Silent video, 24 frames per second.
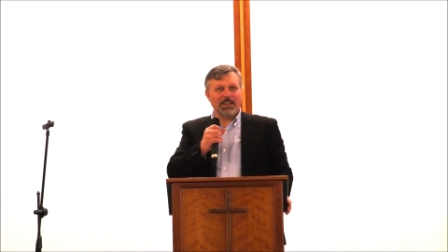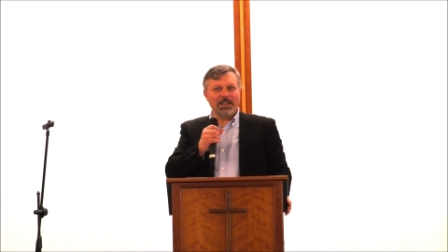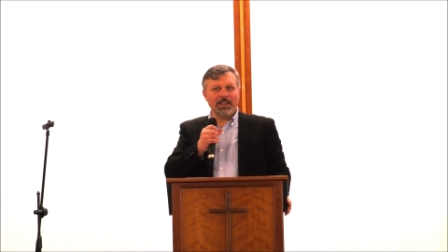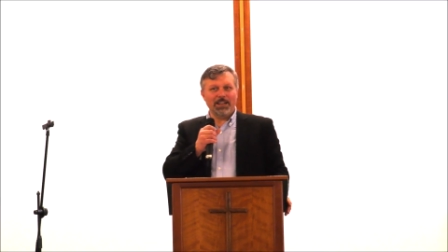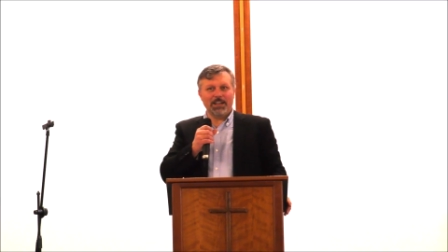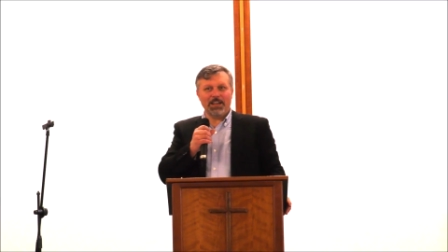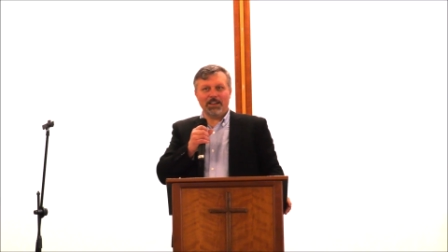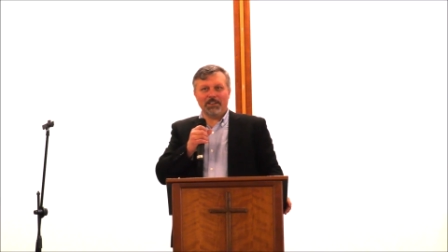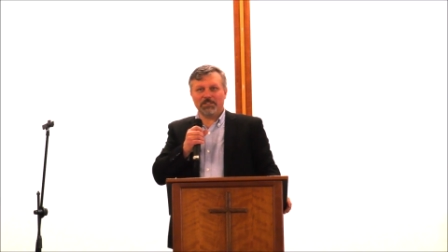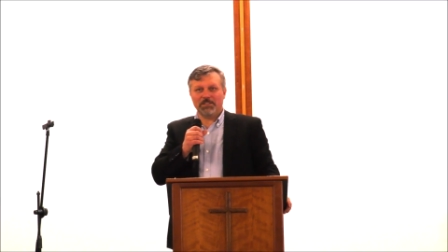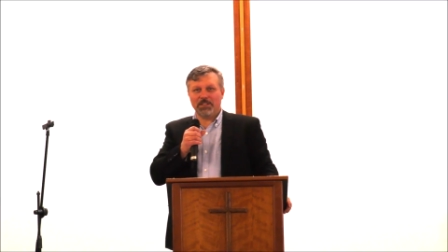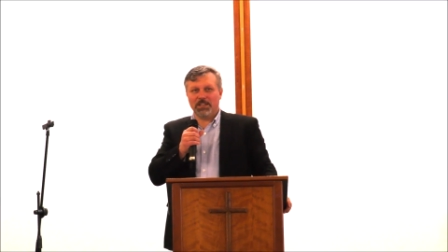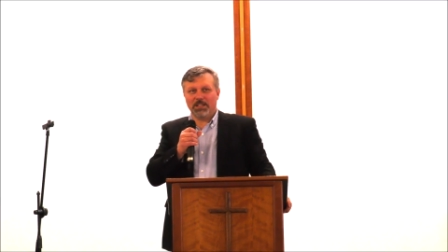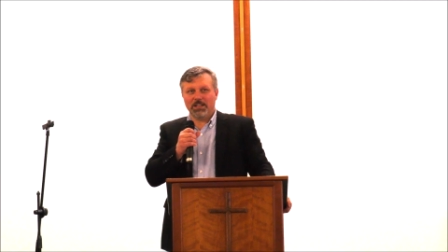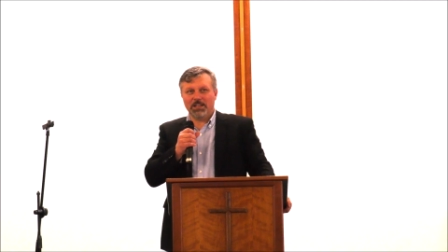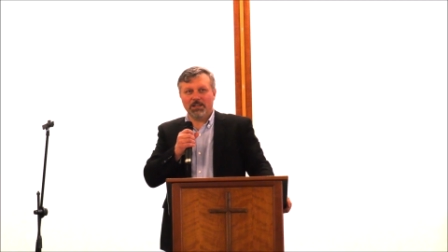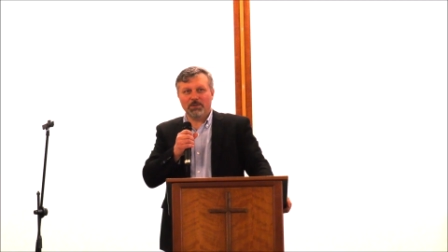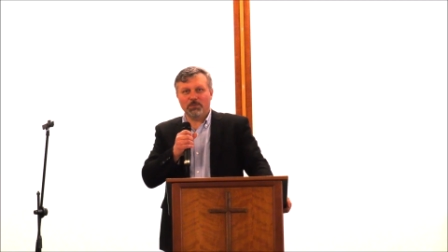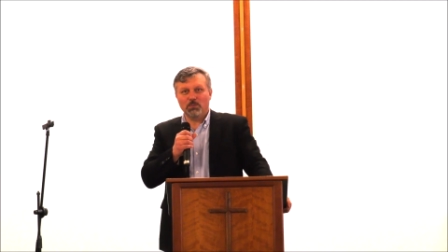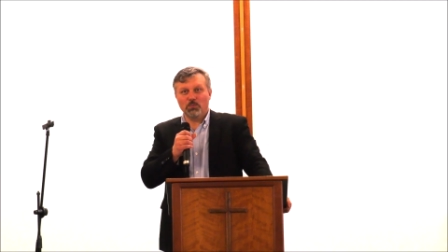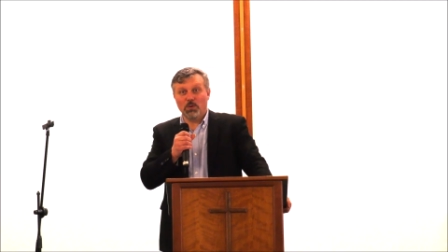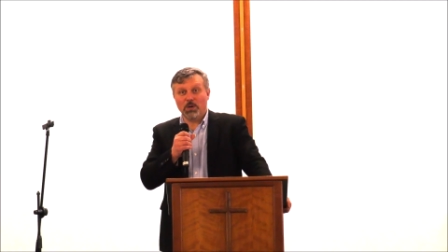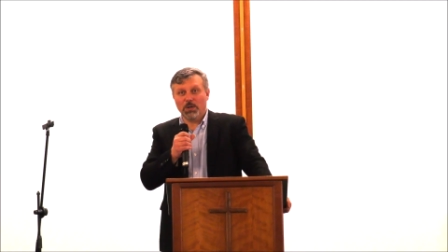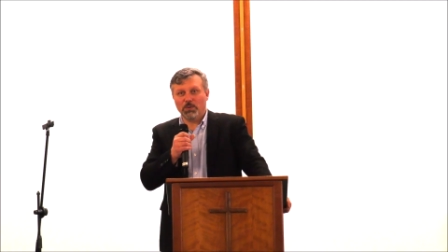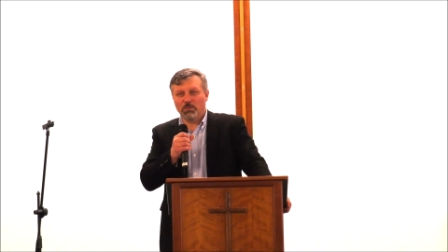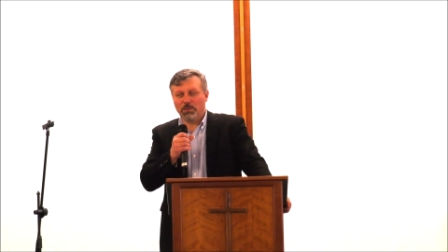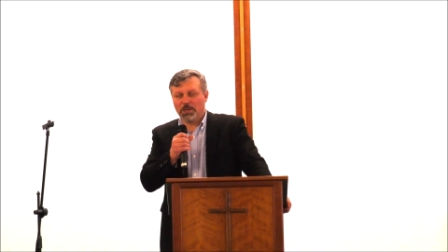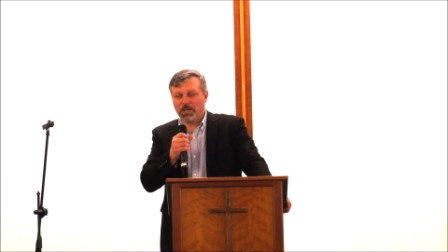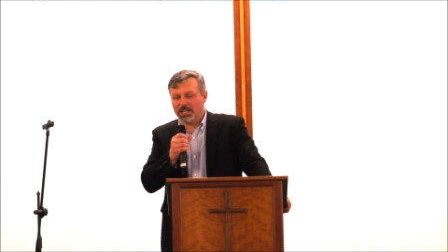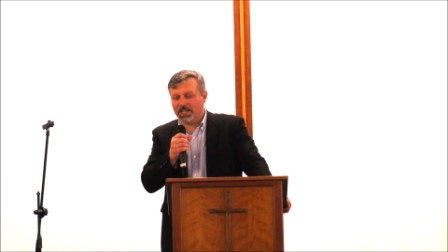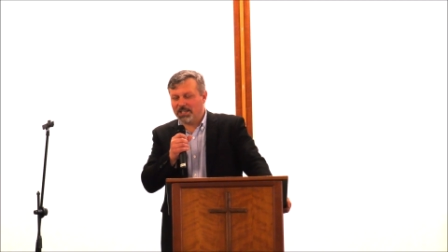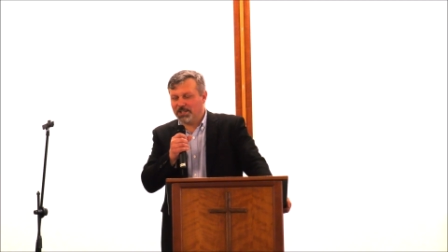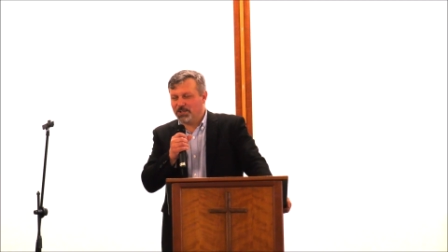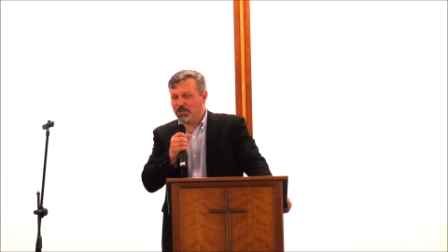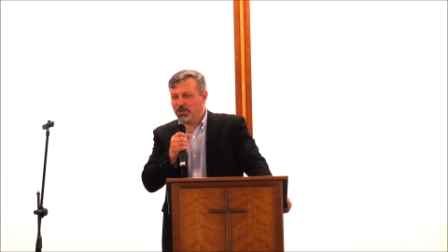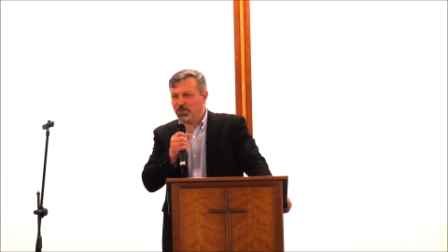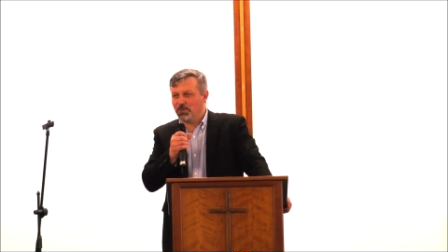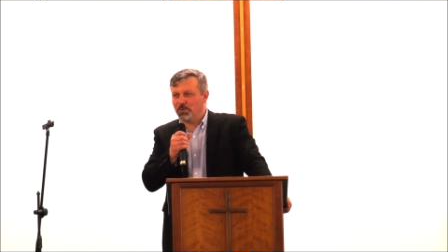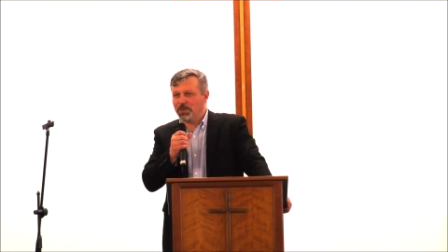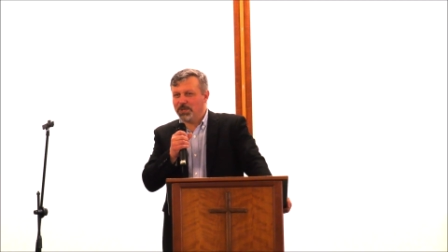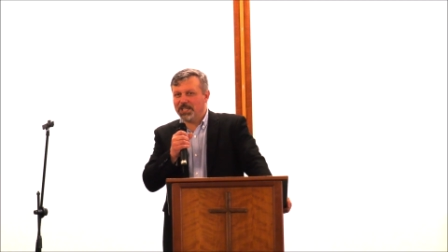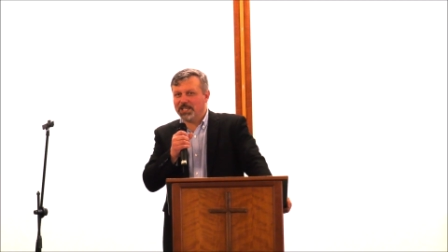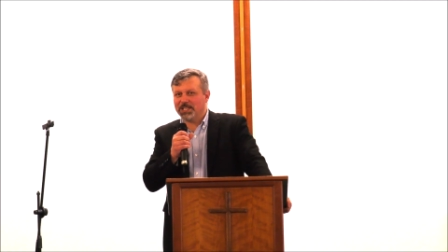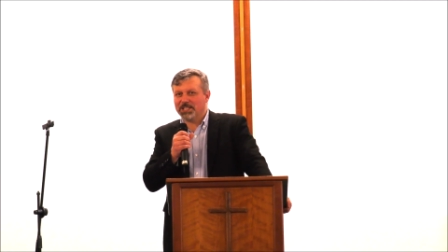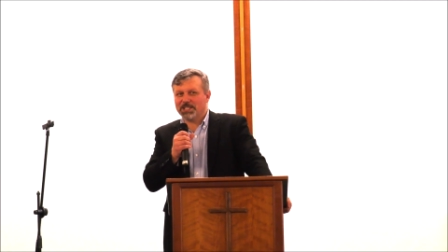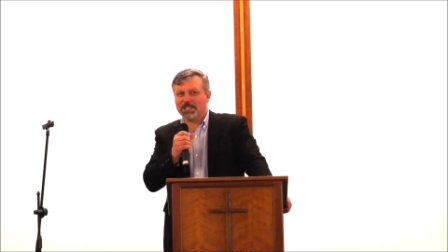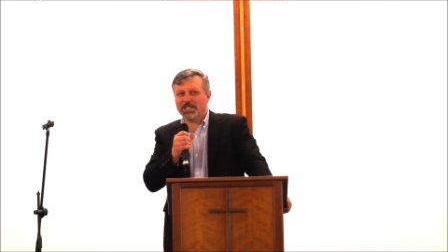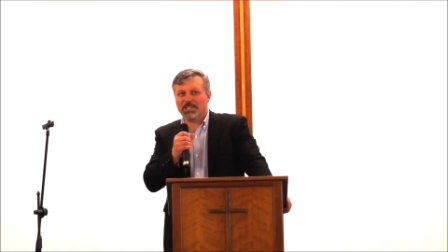and after one week, two
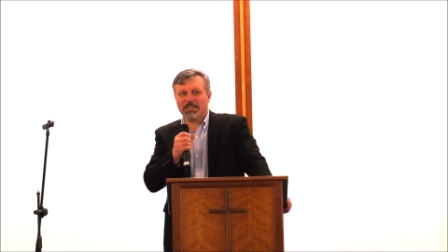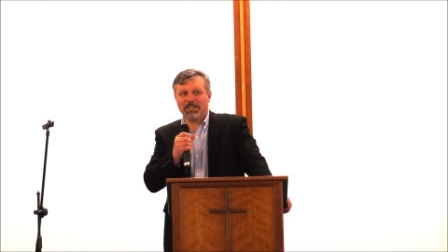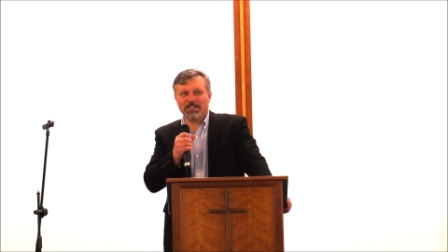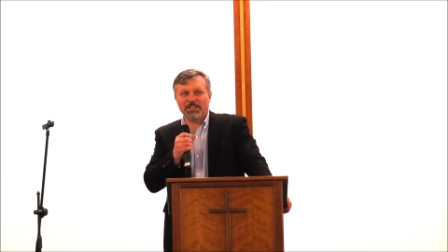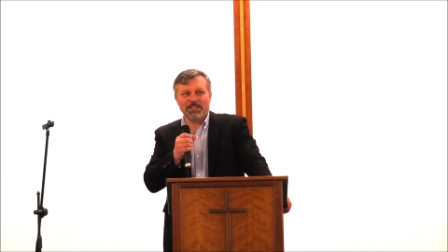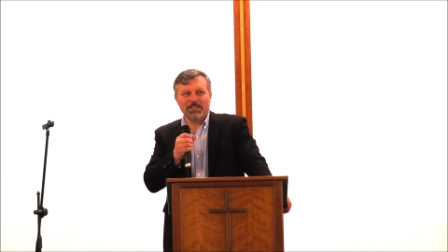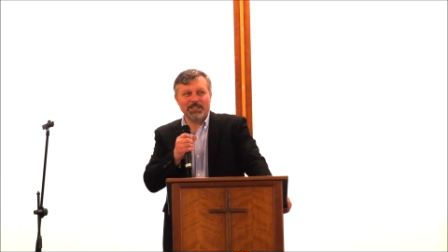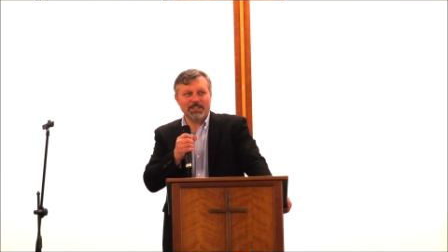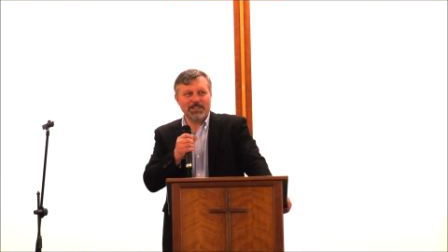weeks,